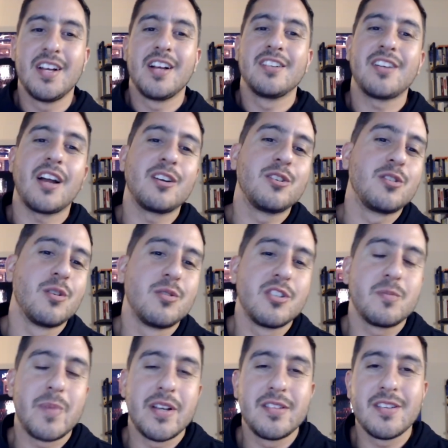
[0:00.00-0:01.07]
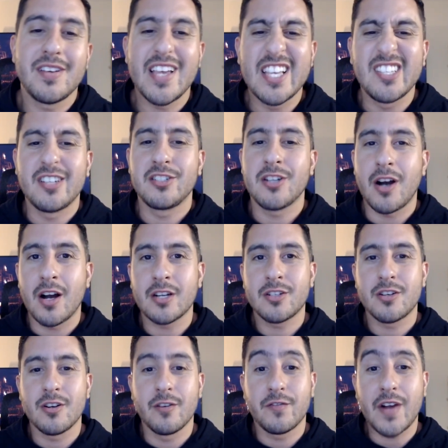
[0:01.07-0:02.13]
Dr. Joe Dispenza is a
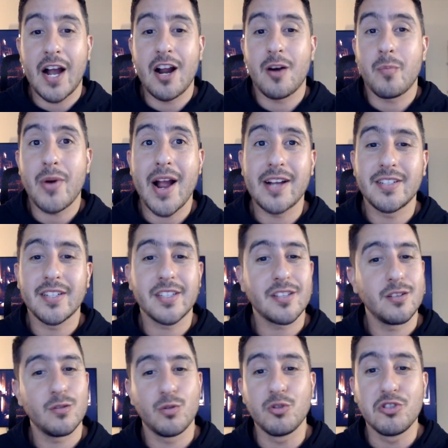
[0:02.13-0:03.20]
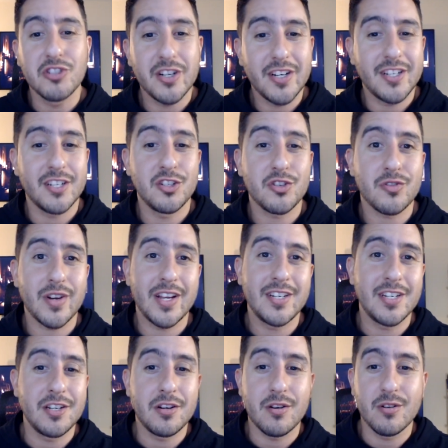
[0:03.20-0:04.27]
doctor of chiropractic who studied and trained
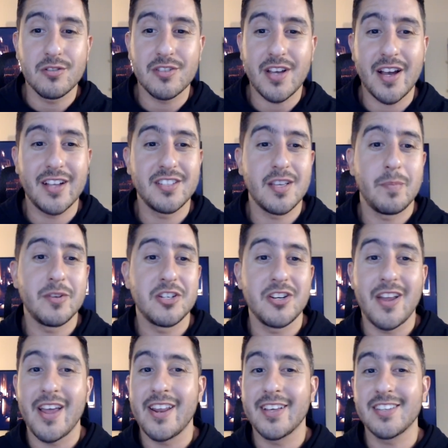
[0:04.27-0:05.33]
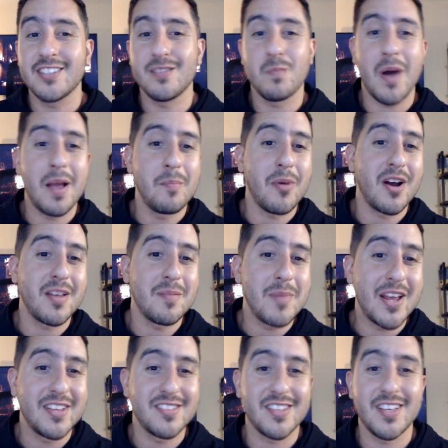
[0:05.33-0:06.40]
in neuroscience, epigenetics, mind-body
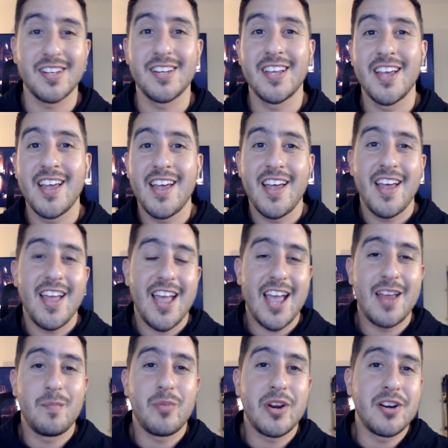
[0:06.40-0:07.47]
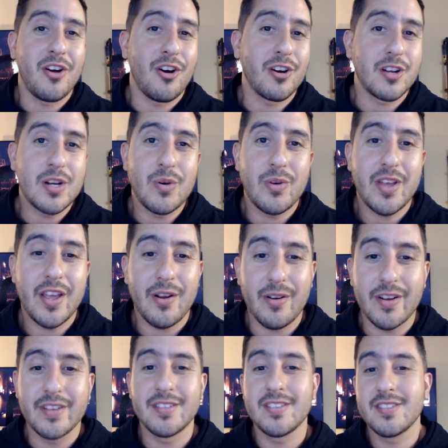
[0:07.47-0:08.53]
medicine, and brain-heart
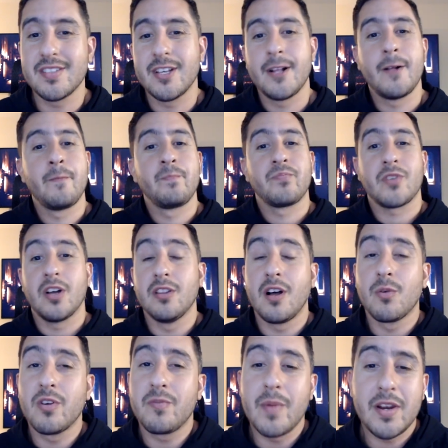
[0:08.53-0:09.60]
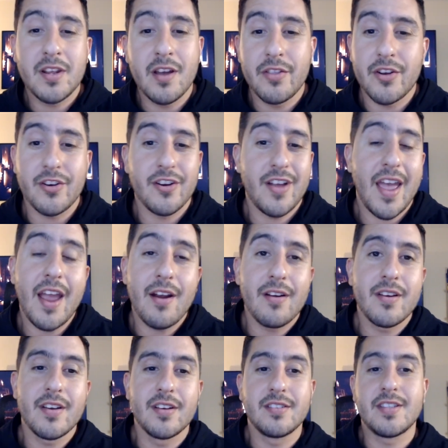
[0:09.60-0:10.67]
coherence, along with many other
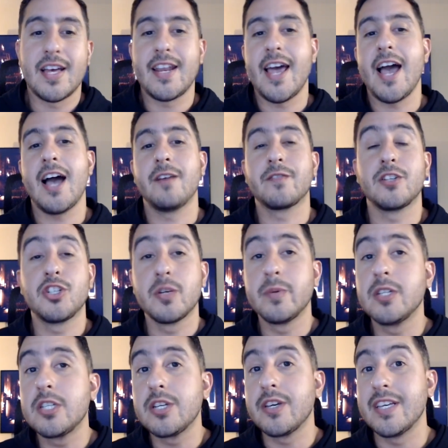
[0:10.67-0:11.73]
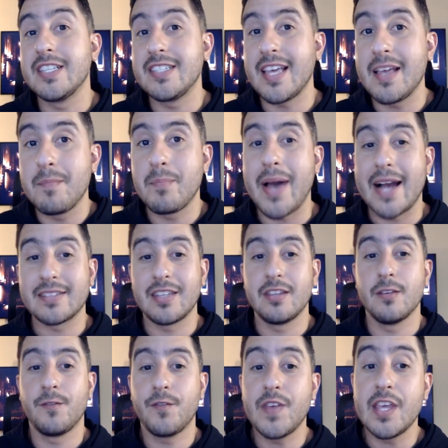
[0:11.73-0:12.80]
areas that have contributed to his impact in
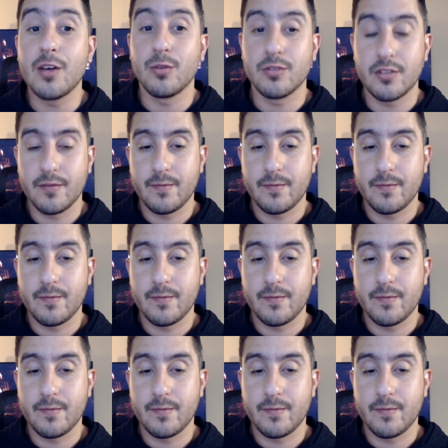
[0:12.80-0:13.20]
the field.